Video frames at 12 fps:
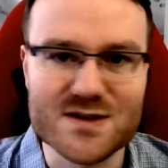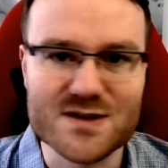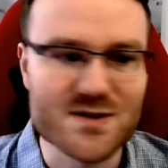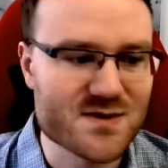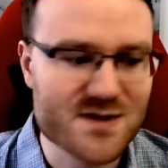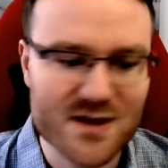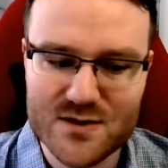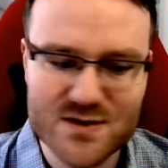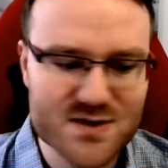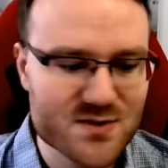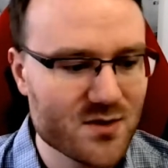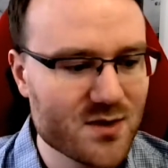So sell the
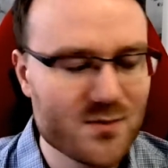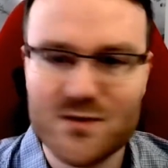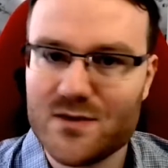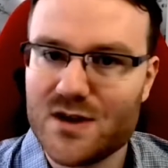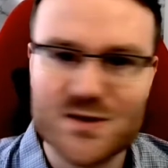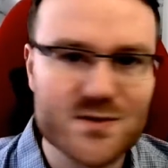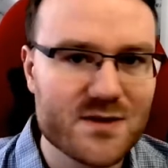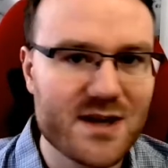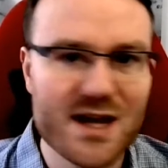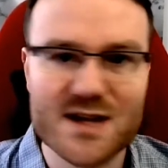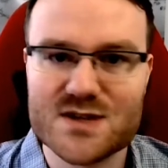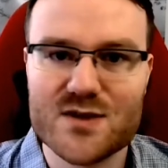store, move on to a
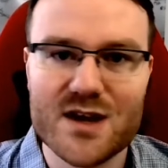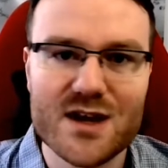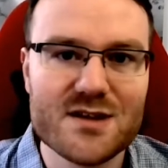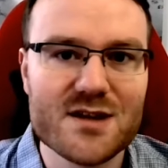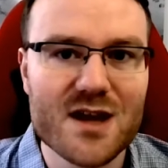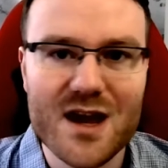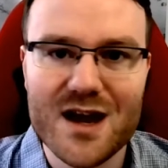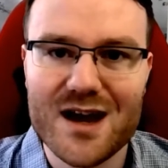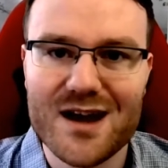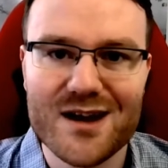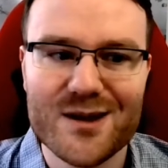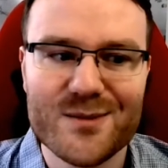next trend,
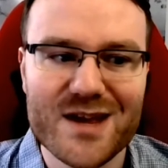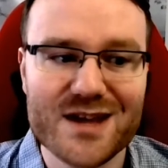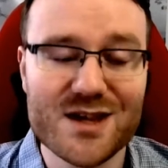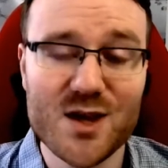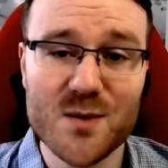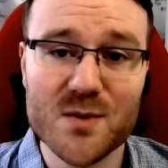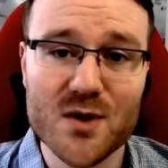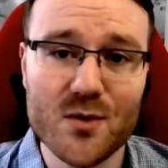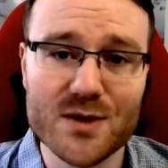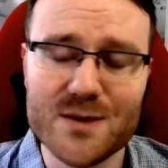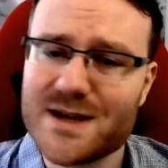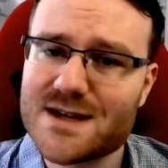and keep
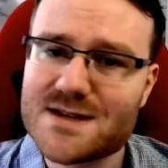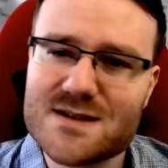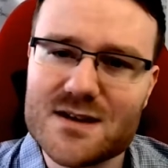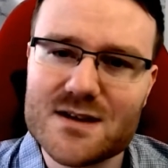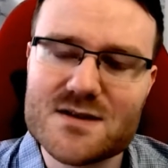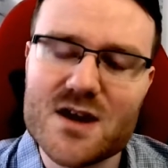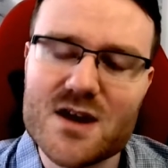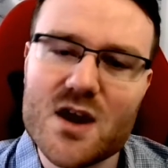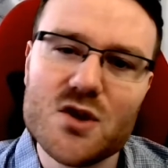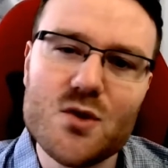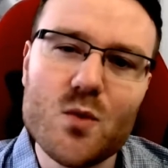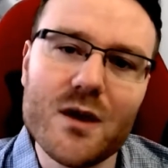going. The biggest thing is
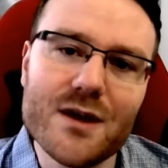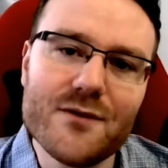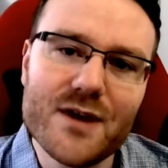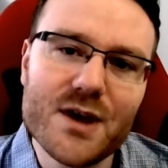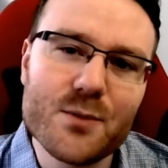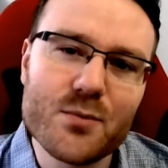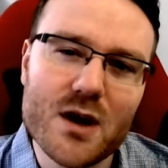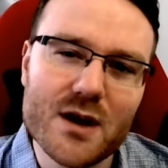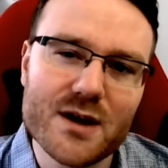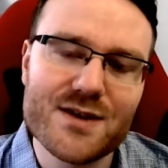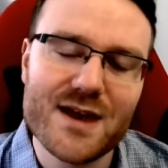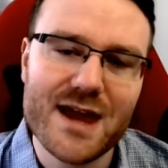you want to find a
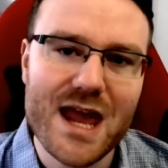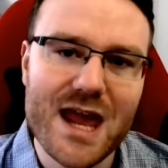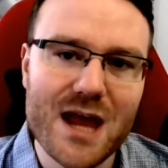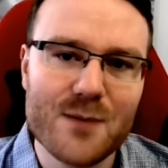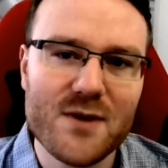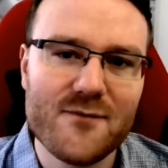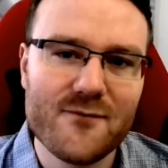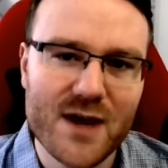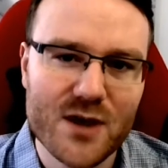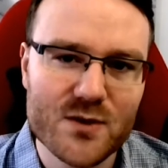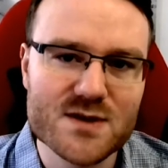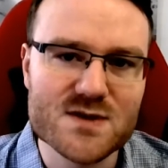product that can't be
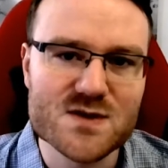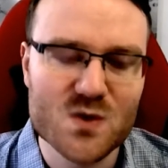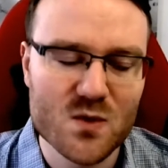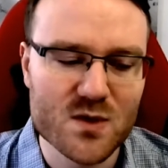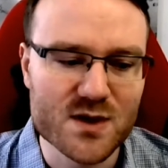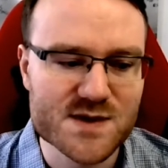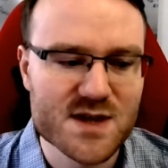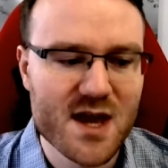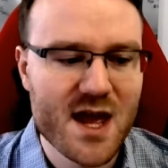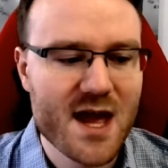found in stores.